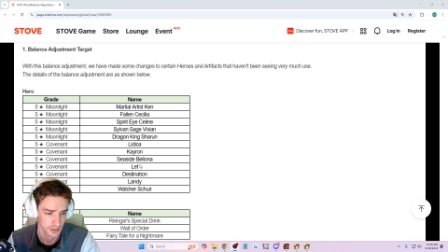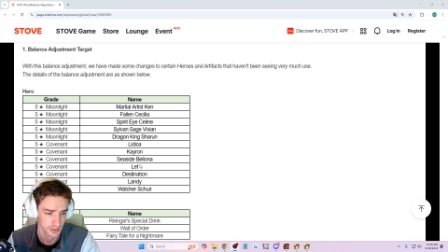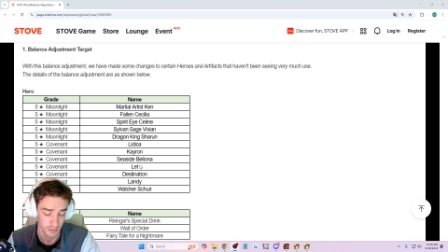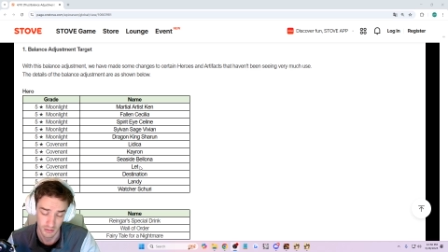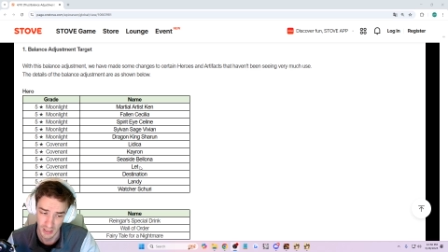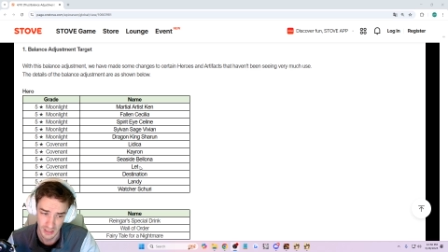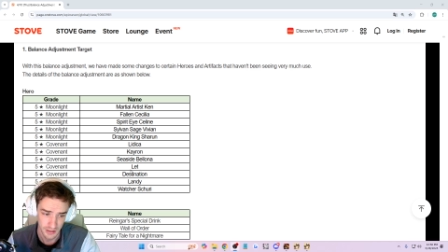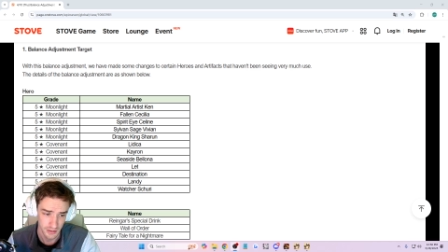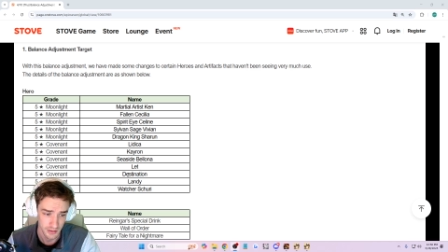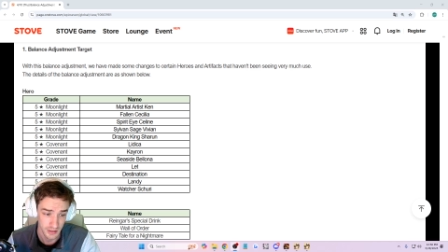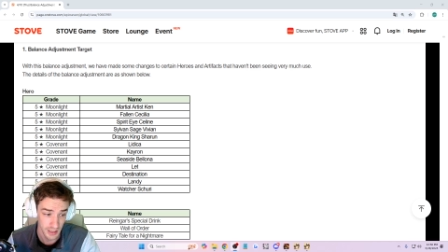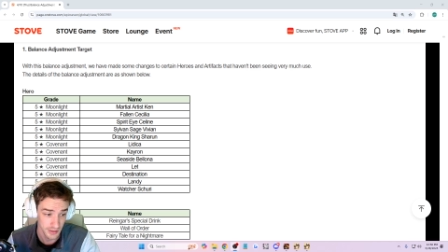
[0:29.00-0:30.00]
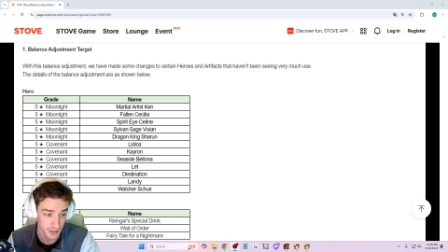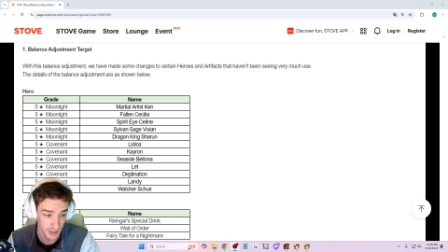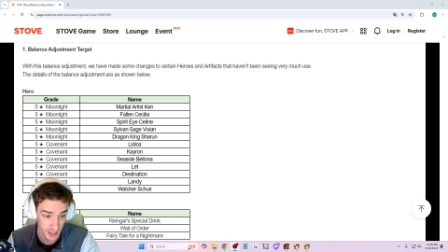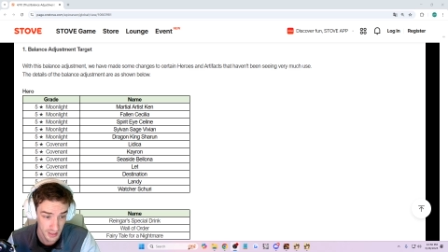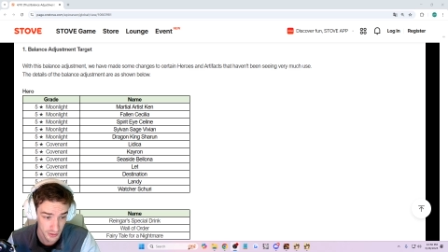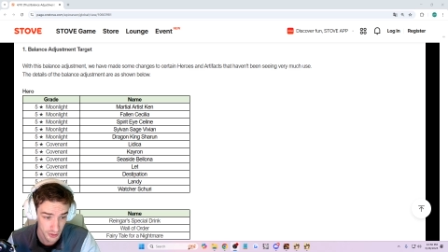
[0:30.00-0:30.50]
Okay,
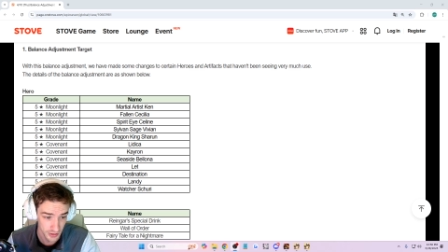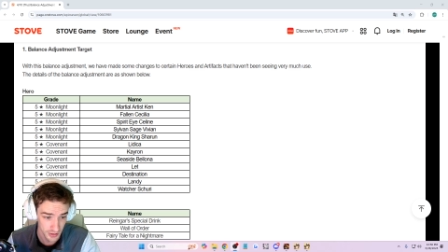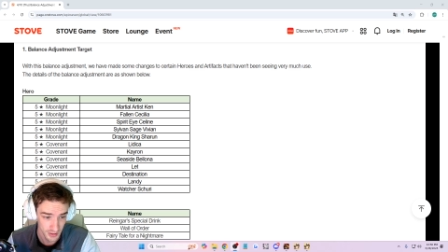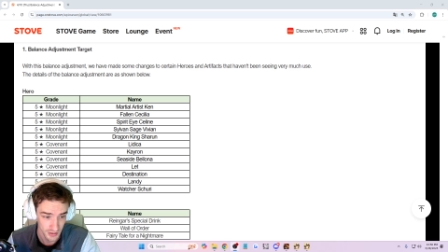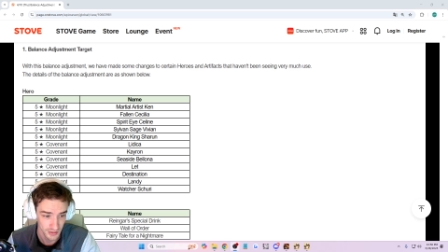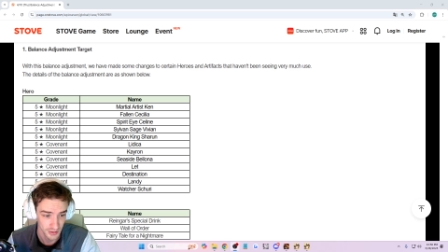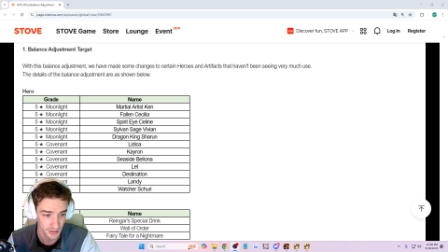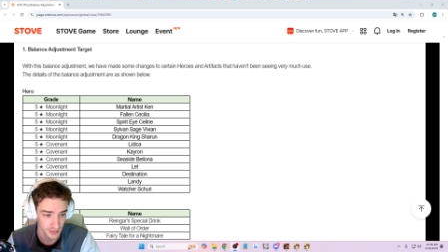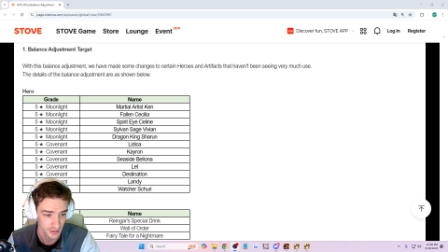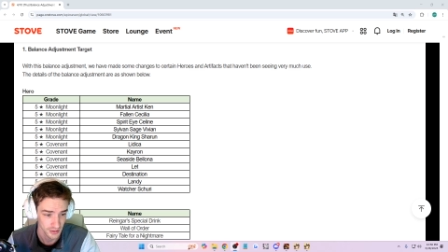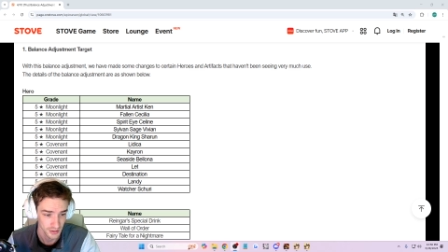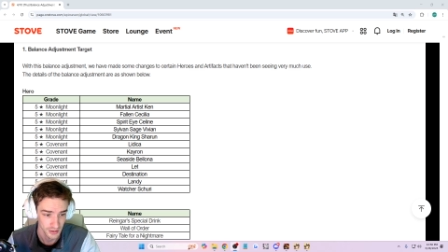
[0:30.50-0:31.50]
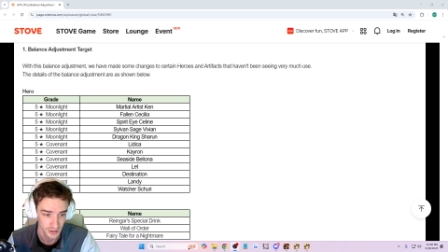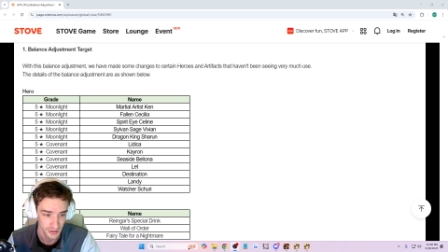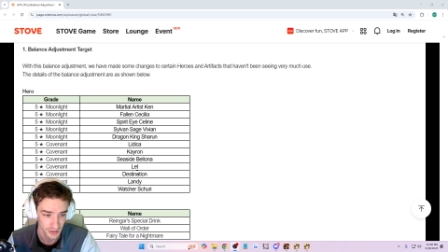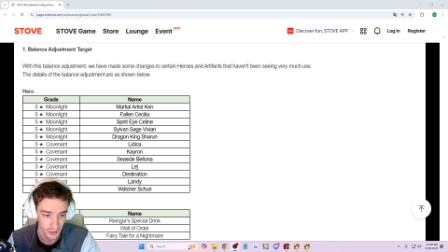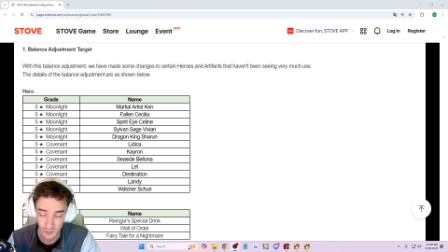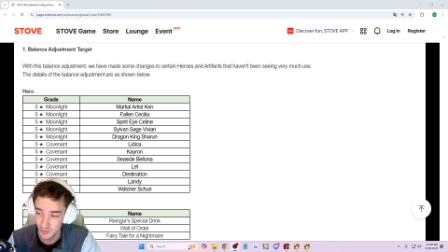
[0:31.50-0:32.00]
Destination?
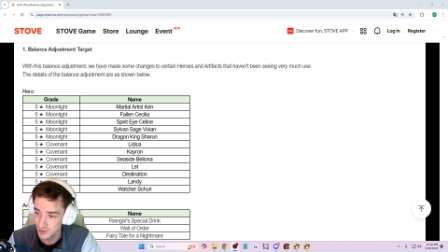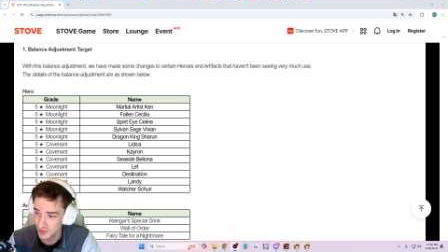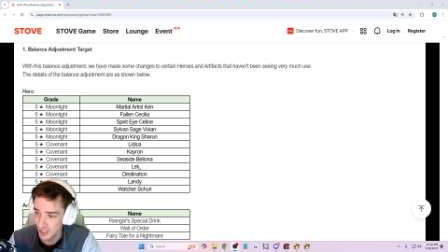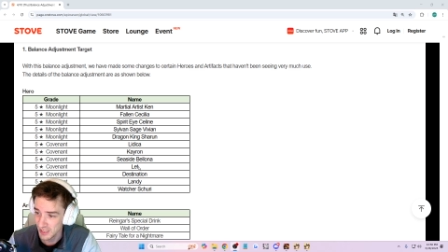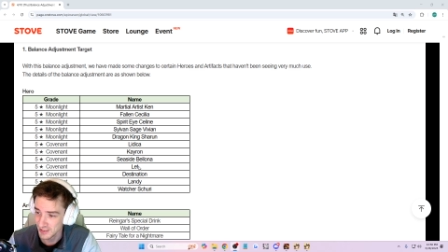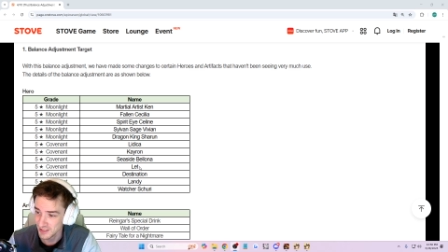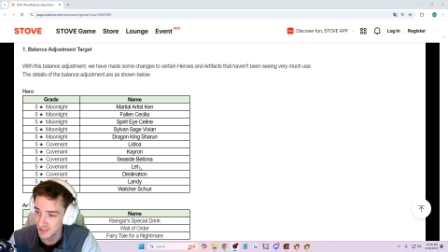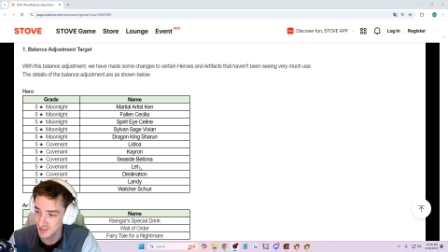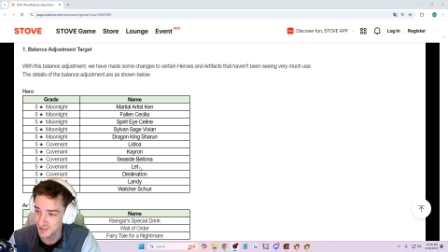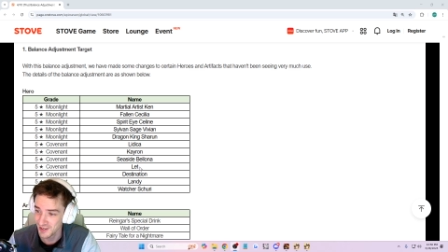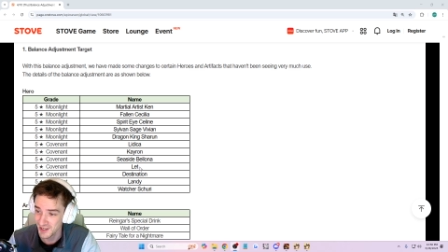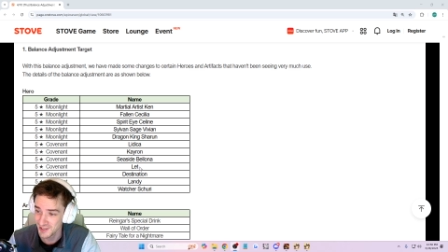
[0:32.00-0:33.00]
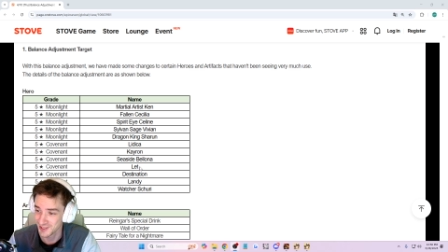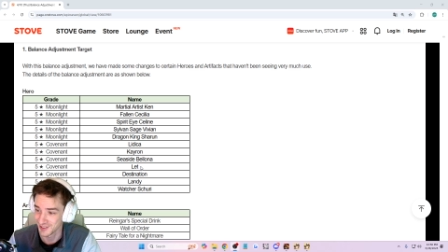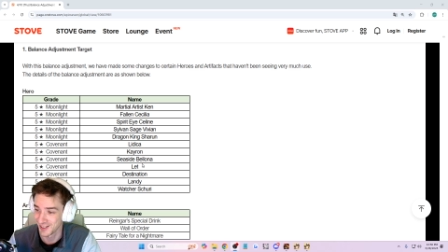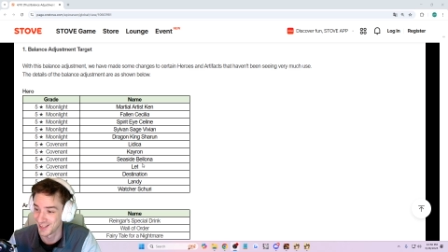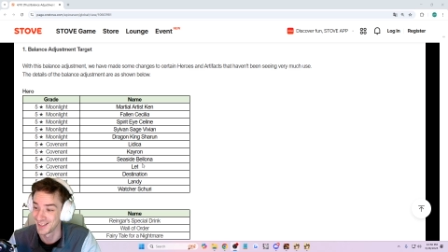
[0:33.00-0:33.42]
Who is letting Destination?